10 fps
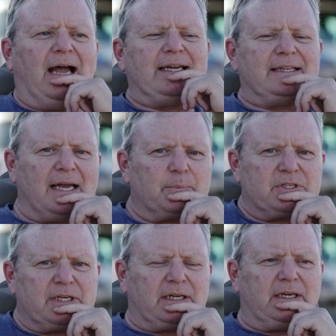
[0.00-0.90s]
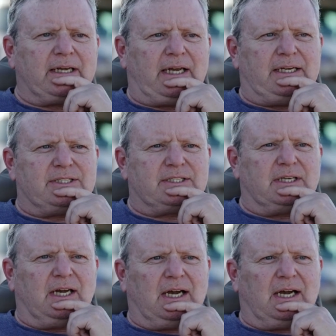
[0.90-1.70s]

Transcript: And in that particular case,